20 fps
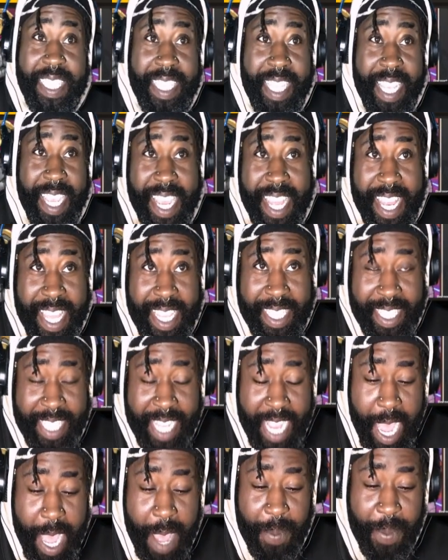Steelers
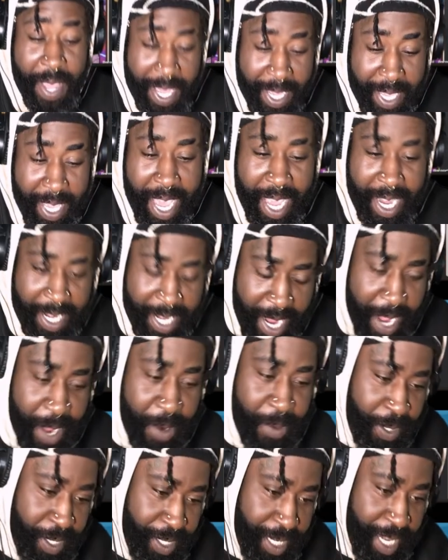time again. Now,
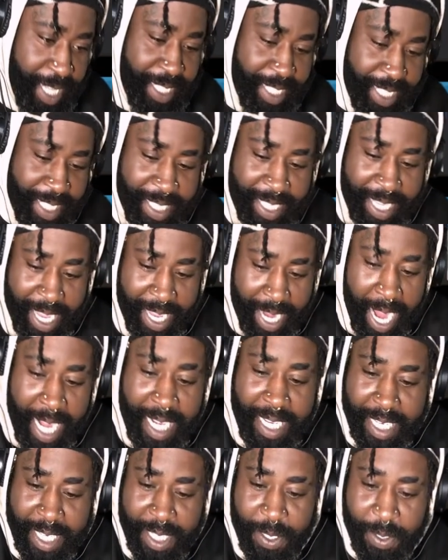one of you guys did say, I
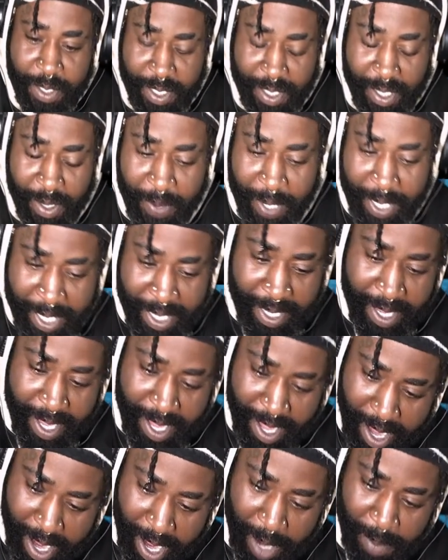did do this already.
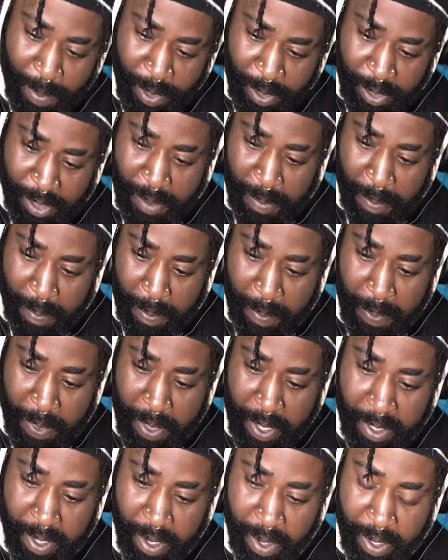I merged
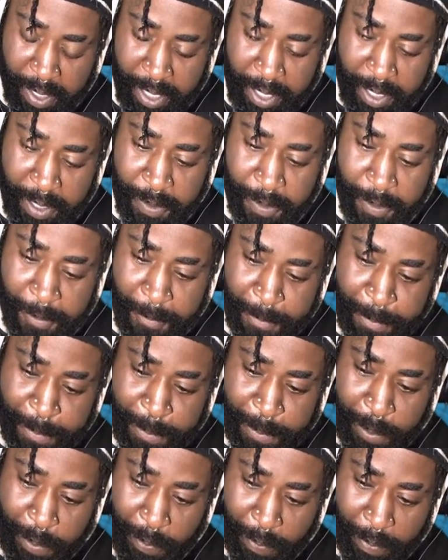the Guardians
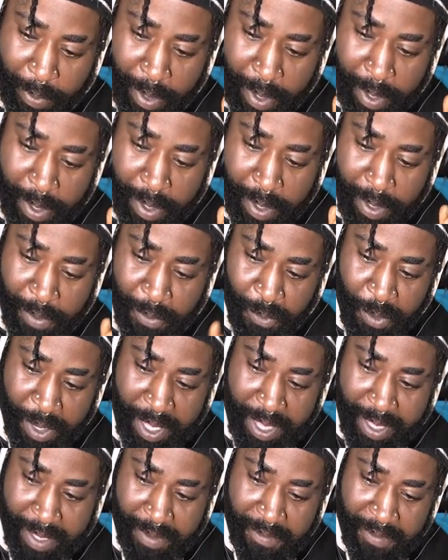
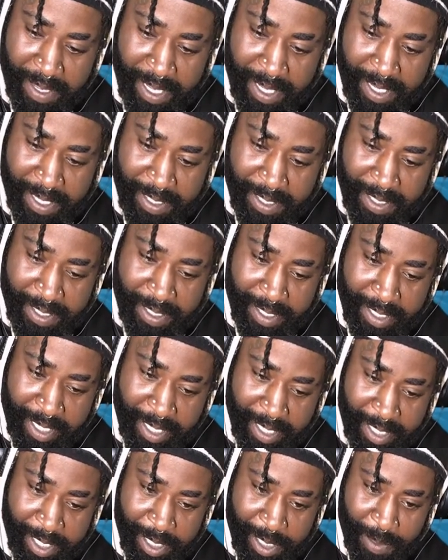with the vehicles
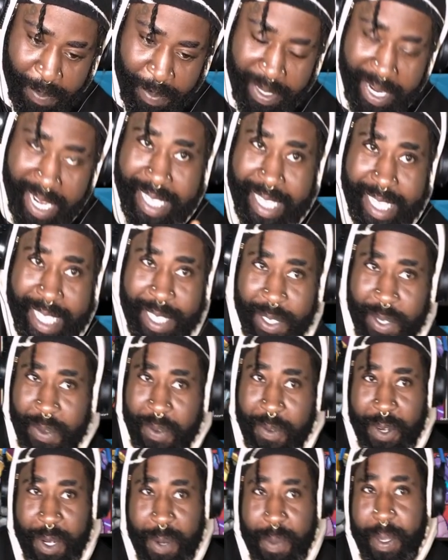tier list, but I didn't do
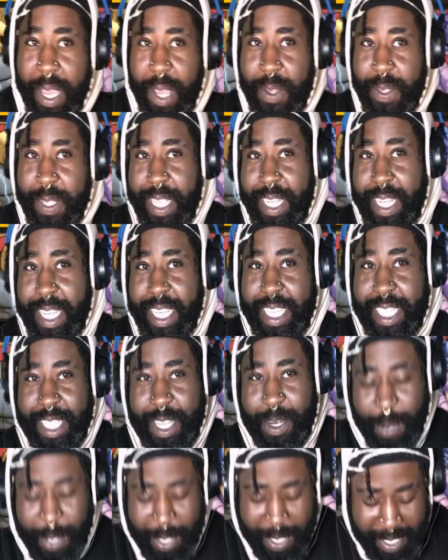free to play. I only did
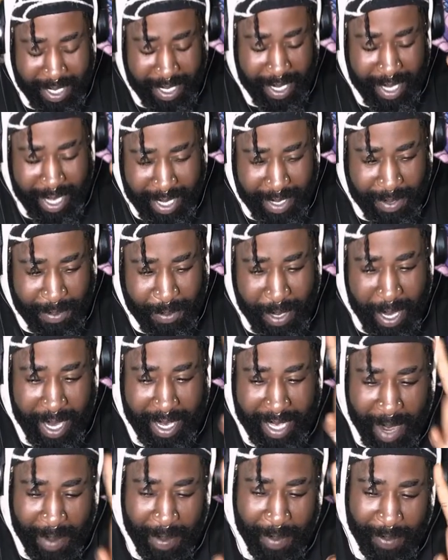legendary. But I
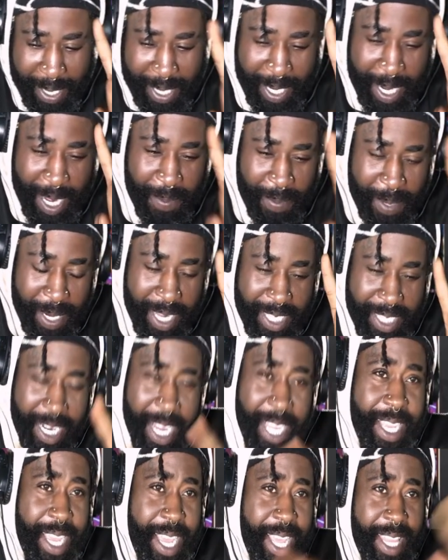can't remember your name, but I'll
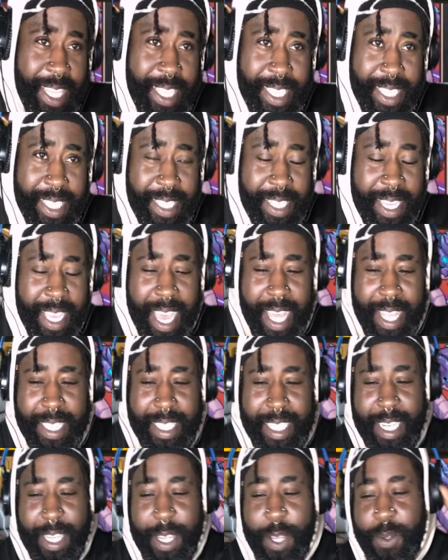shout you out. This is the guy that
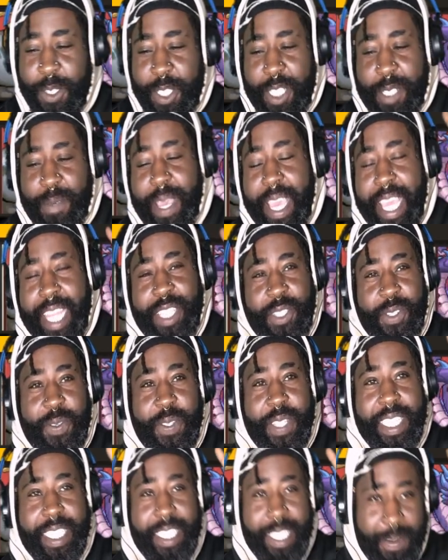said, yo, G-Man, do
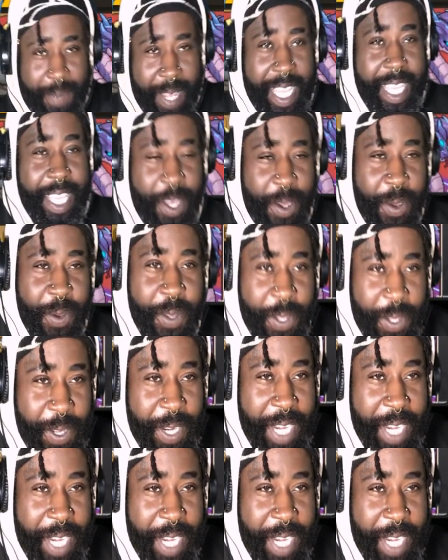this. And I'm like, yo, good